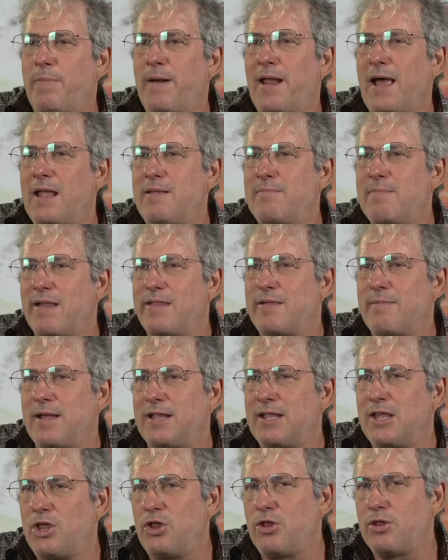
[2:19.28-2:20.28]
applied
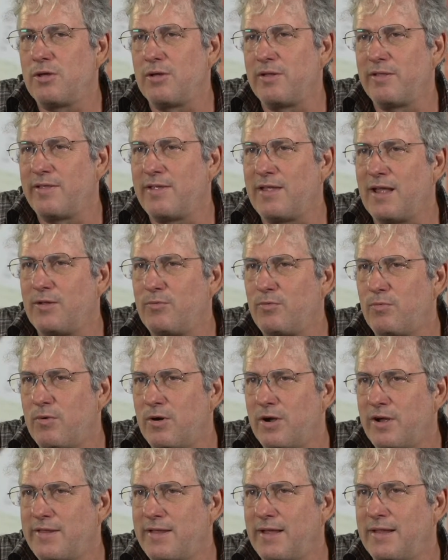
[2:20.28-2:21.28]
mathematicians that
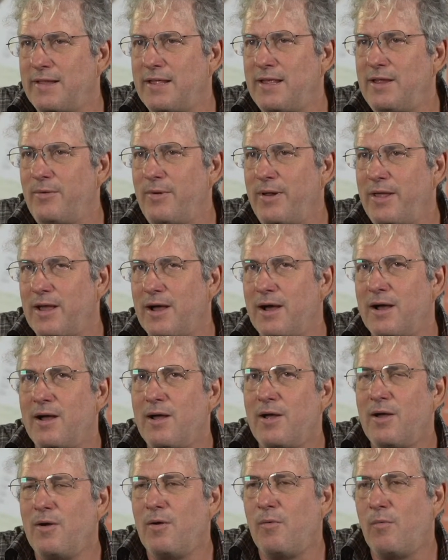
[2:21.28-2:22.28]
work at INRIA,
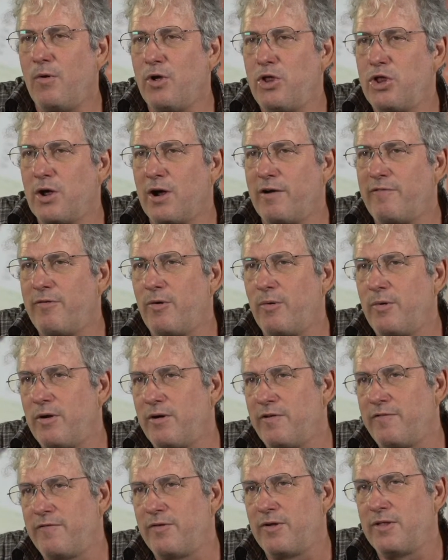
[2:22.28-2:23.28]
which are
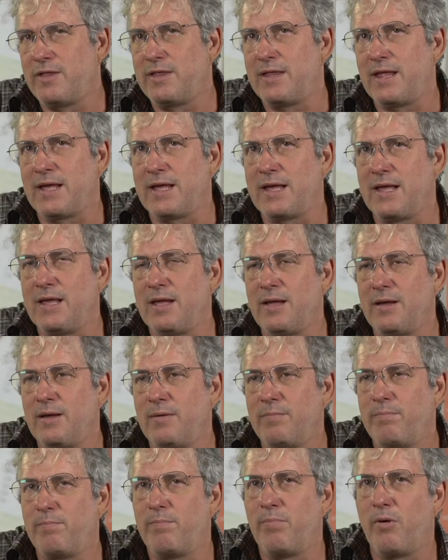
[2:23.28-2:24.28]
very often
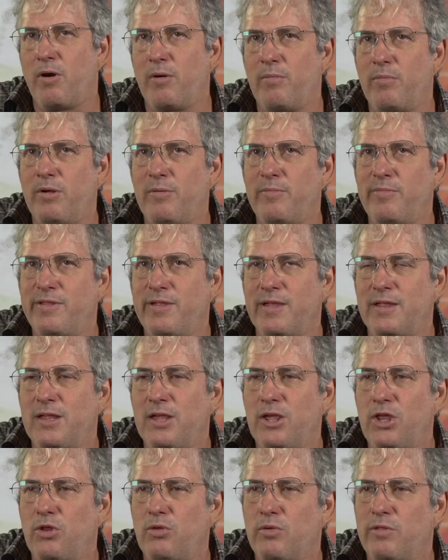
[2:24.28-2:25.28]
taking problems
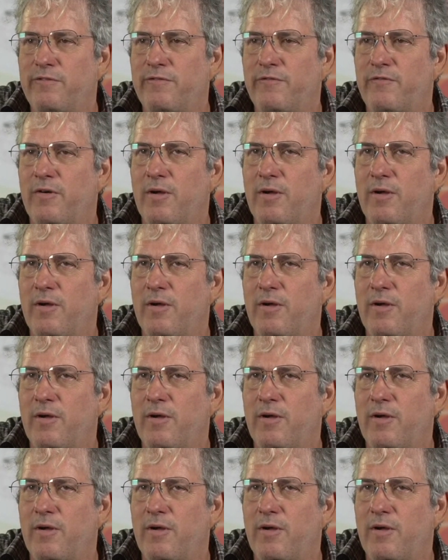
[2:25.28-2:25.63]
and issues